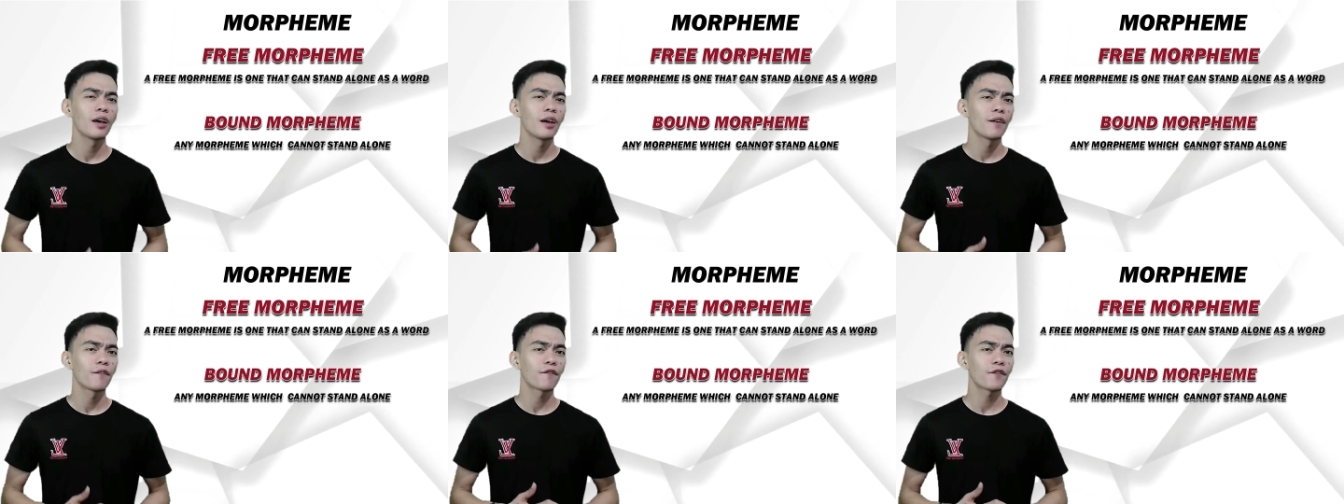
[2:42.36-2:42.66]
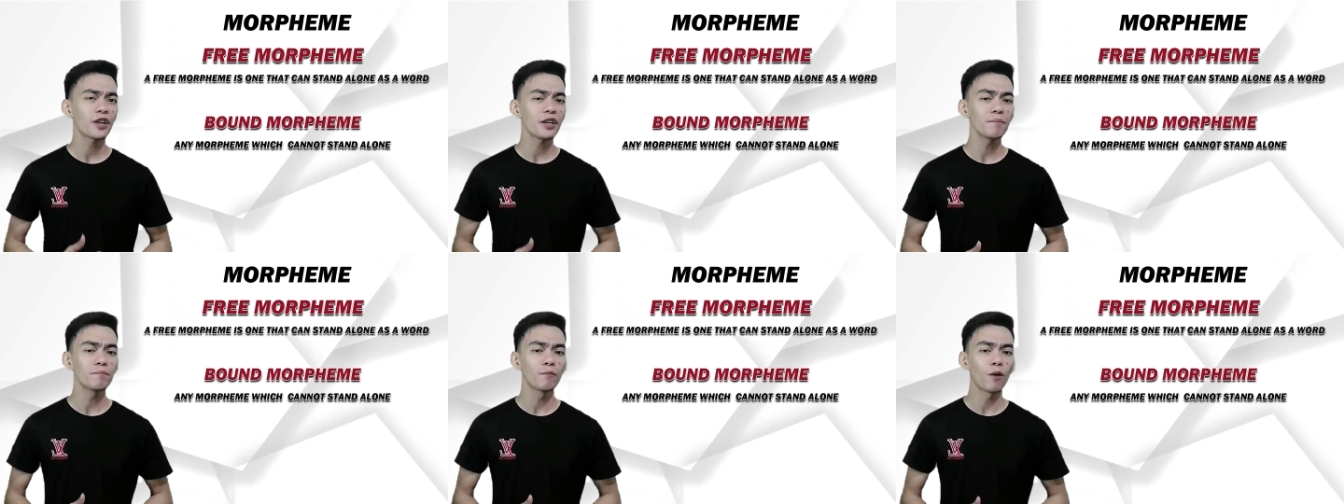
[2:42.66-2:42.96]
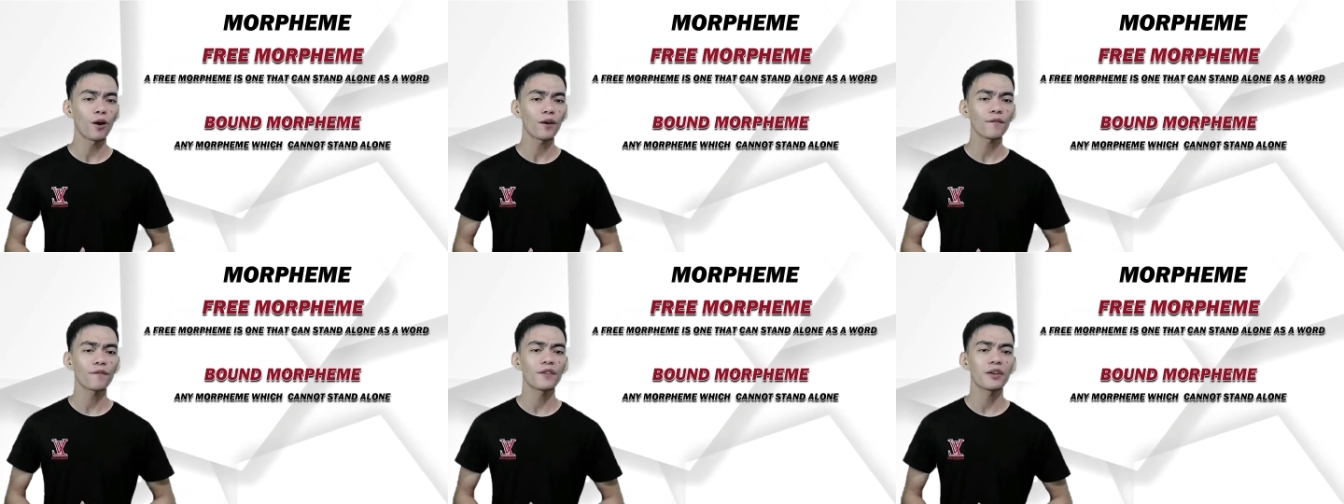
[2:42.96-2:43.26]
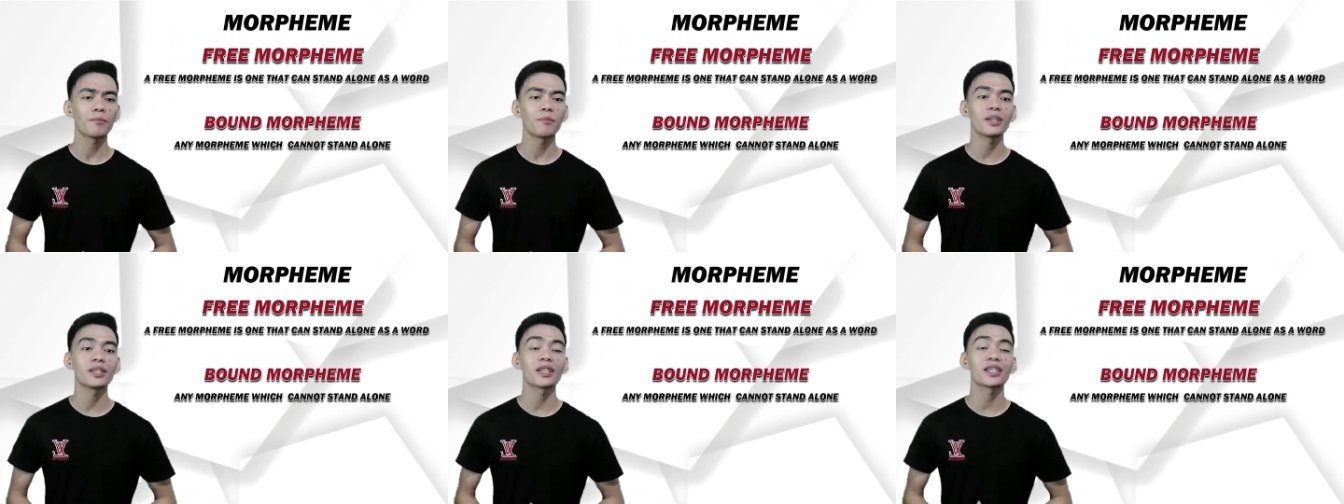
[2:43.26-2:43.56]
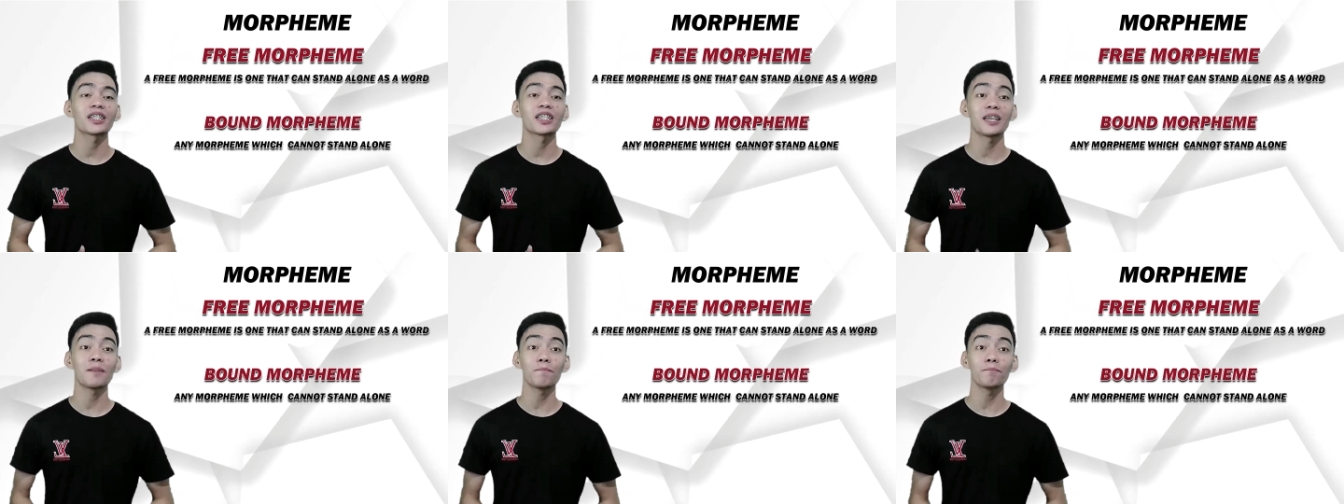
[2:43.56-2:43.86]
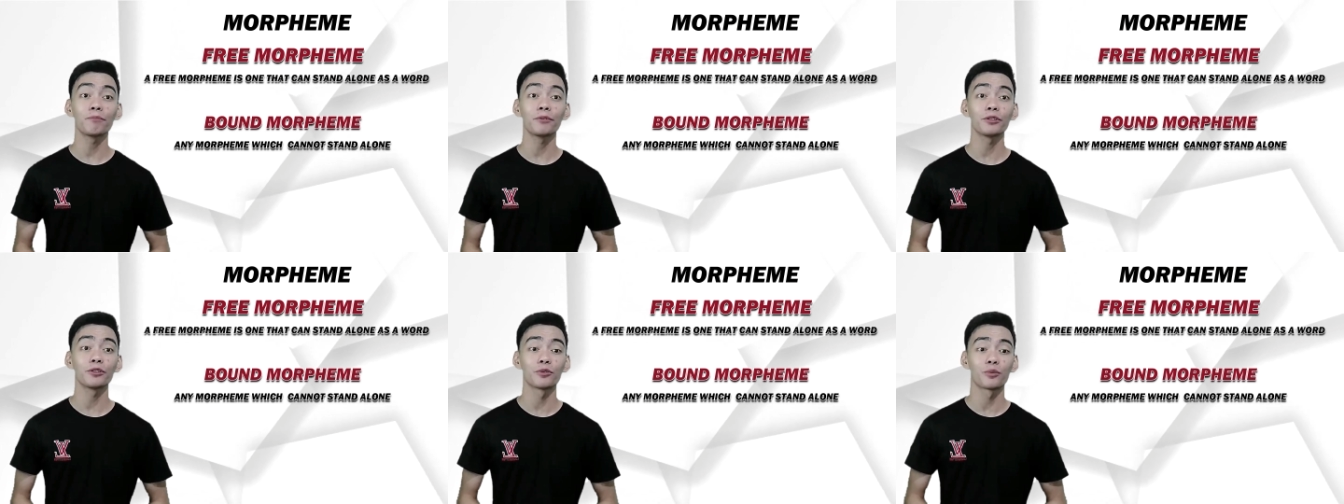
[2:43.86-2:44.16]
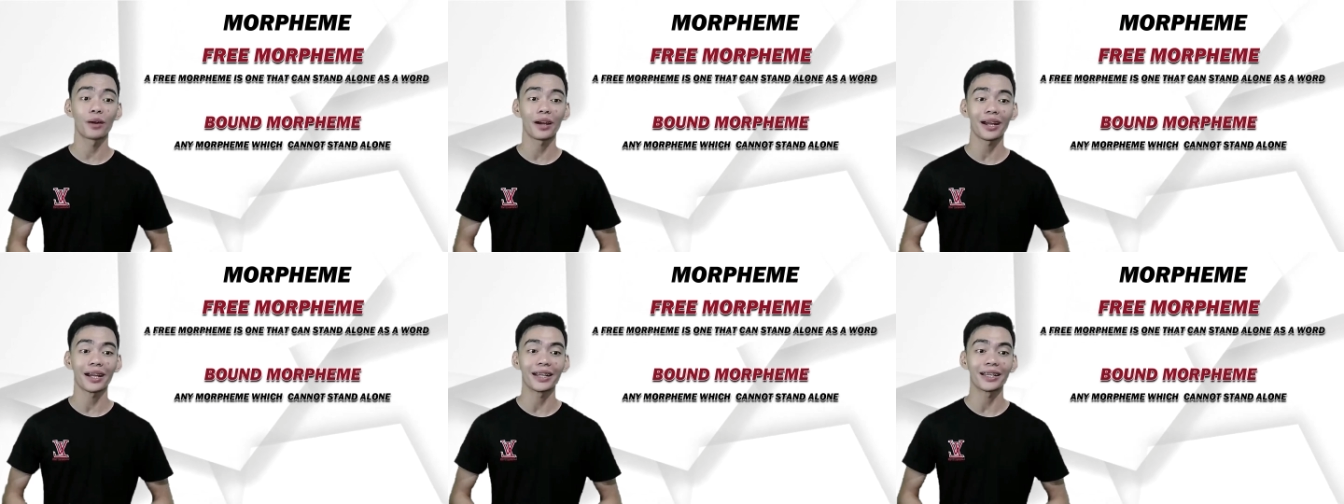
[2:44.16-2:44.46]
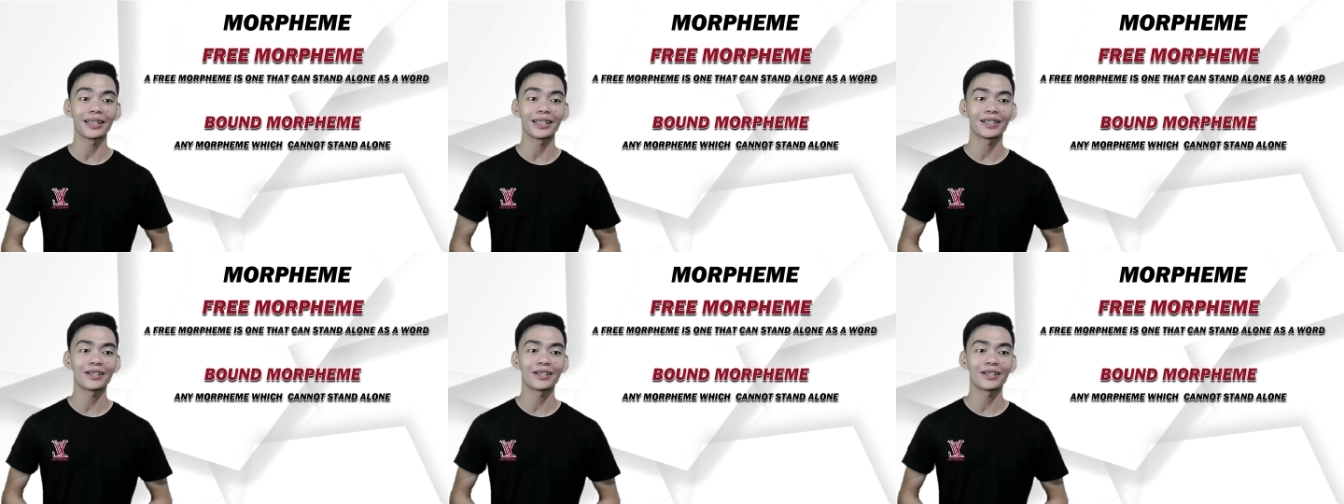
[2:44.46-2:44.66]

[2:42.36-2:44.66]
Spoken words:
Free morpheme is a simple word